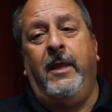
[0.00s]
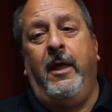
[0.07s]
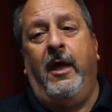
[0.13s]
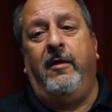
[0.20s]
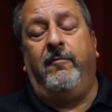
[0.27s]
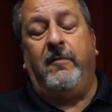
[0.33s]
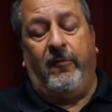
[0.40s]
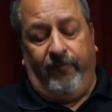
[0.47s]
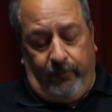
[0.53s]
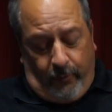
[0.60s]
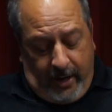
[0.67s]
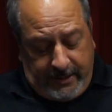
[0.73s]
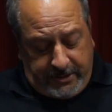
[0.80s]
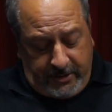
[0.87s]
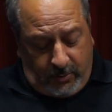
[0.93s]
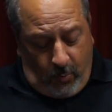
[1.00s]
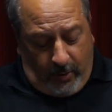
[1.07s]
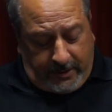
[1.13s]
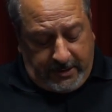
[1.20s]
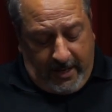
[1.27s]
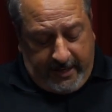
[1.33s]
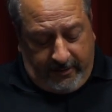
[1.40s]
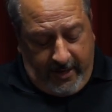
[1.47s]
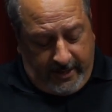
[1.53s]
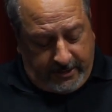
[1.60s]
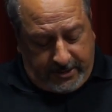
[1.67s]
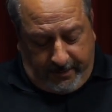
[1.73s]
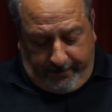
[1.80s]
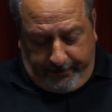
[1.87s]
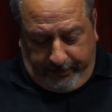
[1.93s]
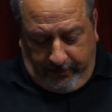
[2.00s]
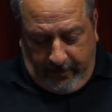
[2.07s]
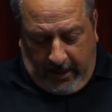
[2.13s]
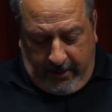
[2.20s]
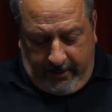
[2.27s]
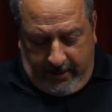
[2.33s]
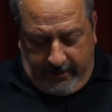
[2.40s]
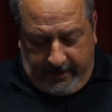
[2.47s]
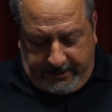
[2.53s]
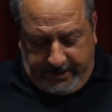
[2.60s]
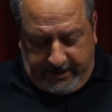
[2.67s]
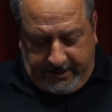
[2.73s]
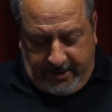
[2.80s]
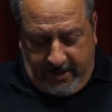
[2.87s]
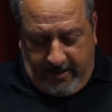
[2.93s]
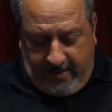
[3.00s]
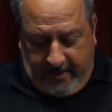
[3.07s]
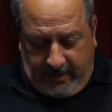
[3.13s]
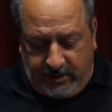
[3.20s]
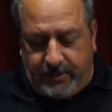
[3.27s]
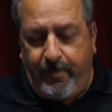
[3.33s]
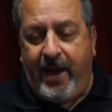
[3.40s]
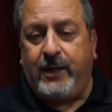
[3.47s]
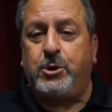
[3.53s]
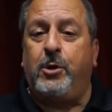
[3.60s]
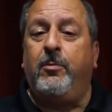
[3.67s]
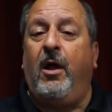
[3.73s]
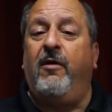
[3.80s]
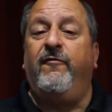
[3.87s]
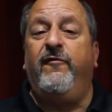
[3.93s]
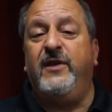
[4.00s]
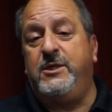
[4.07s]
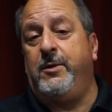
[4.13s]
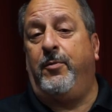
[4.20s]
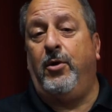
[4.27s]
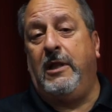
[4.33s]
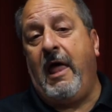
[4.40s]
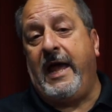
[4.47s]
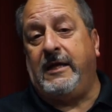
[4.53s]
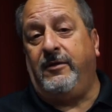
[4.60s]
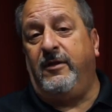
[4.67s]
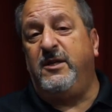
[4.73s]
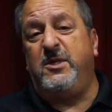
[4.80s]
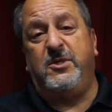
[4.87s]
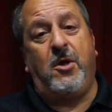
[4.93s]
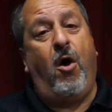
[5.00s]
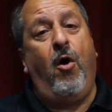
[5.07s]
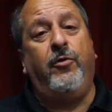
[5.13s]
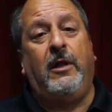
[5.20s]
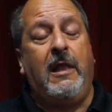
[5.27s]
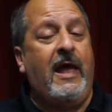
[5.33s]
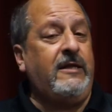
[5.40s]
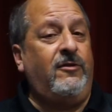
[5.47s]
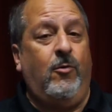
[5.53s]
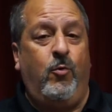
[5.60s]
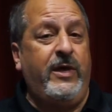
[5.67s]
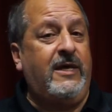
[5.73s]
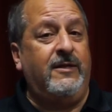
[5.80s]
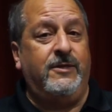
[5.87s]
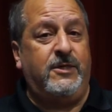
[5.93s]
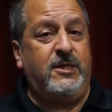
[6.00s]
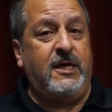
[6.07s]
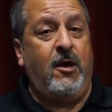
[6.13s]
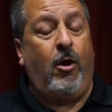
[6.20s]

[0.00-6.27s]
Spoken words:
And fluorescence works like this. This is the spectrum of visible light. This is all the light that we can see.